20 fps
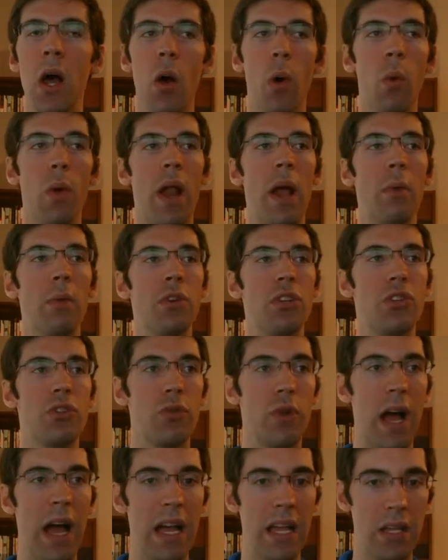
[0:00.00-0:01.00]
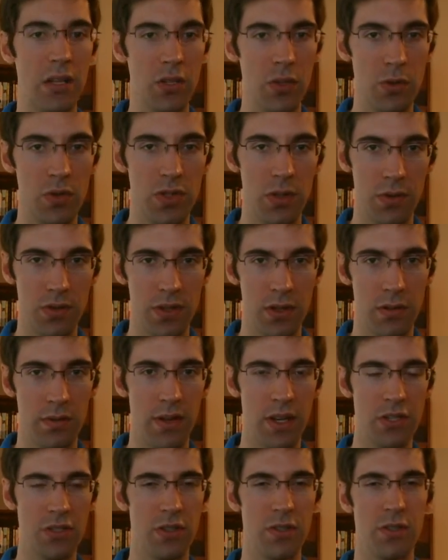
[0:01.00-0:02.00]
when I would try and use those
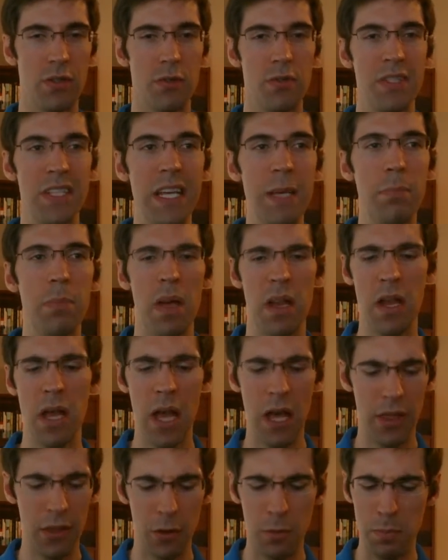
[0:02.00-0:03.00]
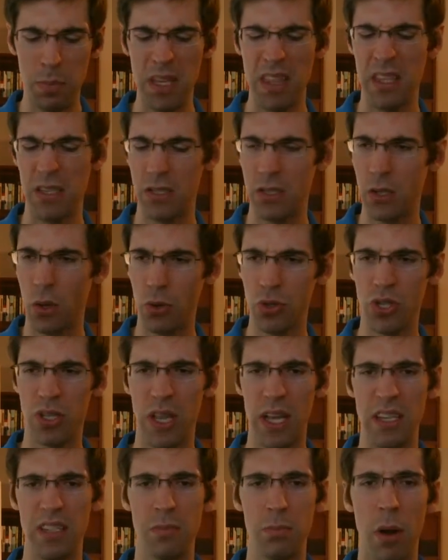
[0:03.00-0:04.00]
interventions or deepen, there'd be the
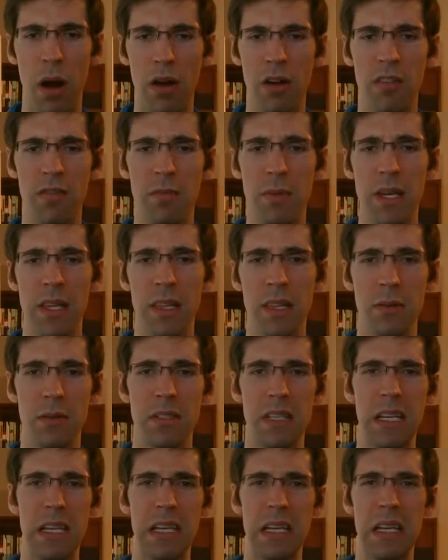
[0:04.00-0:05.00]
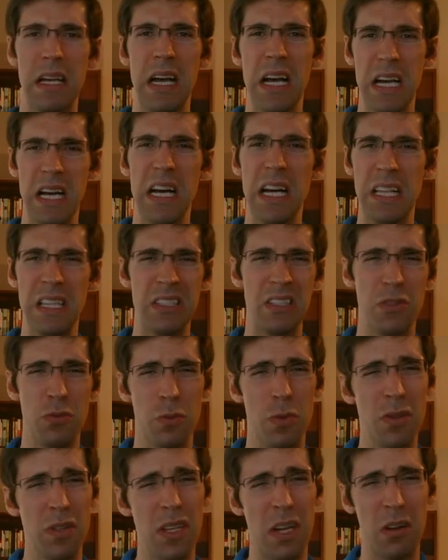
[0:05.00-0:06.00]
socialized part of me that was like, this is
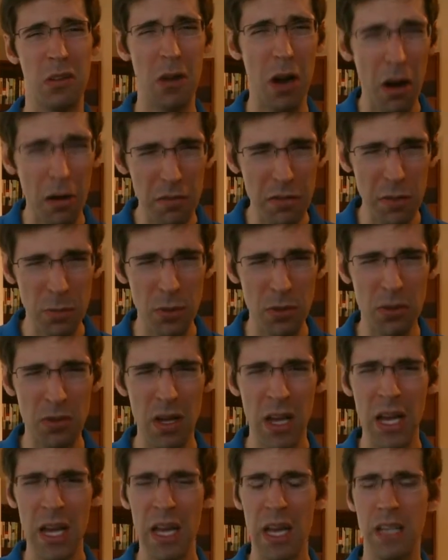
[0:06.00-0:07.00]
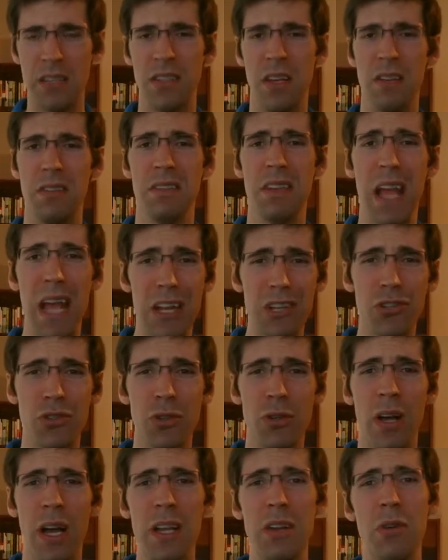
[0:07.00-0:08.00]
really uncomfortable, it's
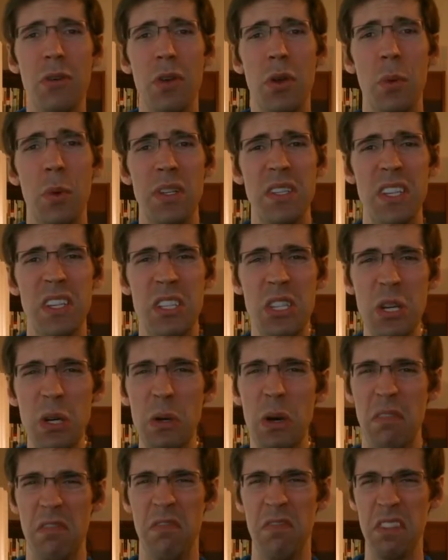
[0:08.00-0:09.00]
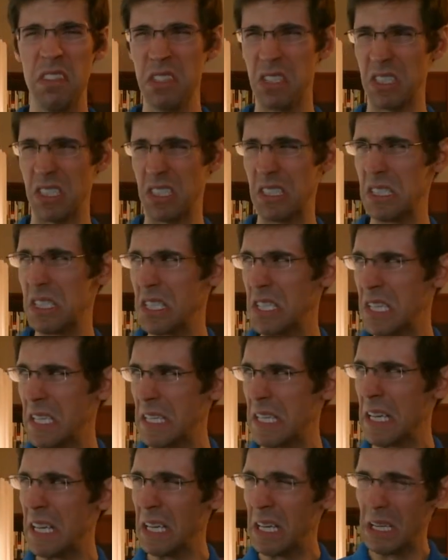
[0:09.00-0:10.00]
unnatural, I don't know what to do, it feels
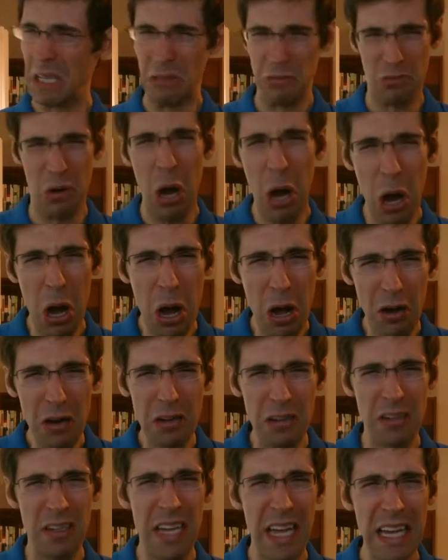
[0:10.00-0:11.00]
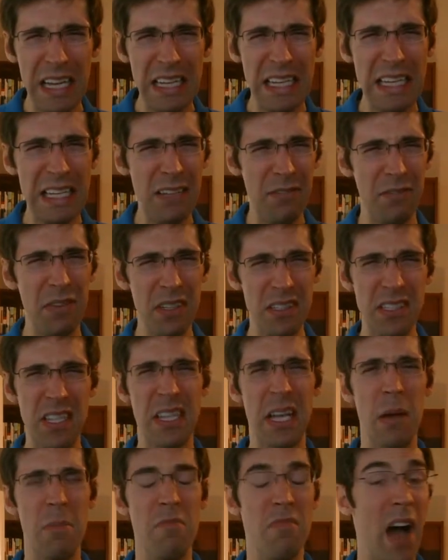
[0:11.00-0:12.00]
wrong or icky, it feels
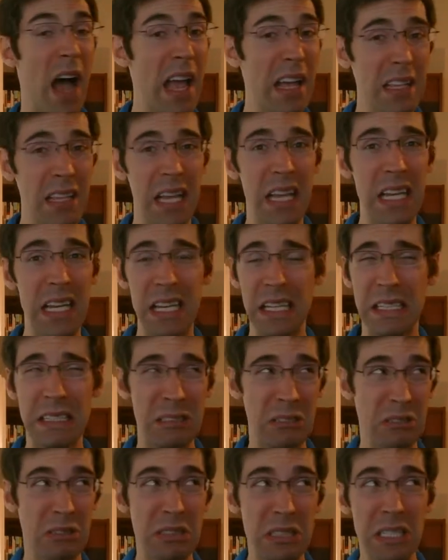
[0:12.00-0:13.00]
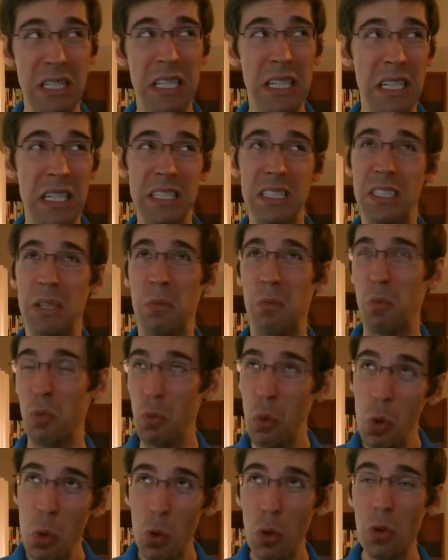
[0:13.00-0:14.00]
like I'm violating some
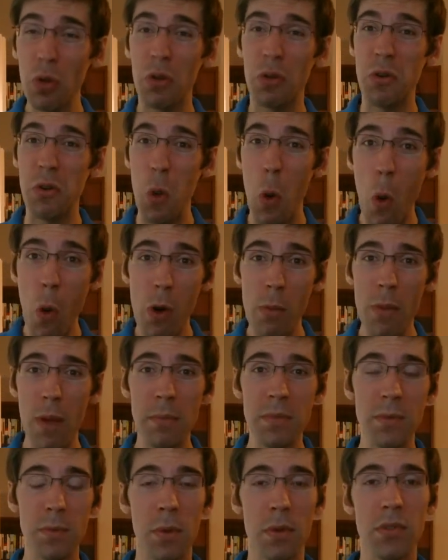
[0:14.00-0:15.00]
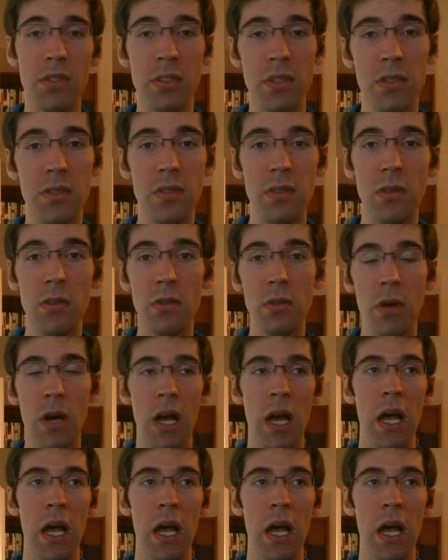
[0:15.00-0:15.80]
rule or norm I'm supposed to do,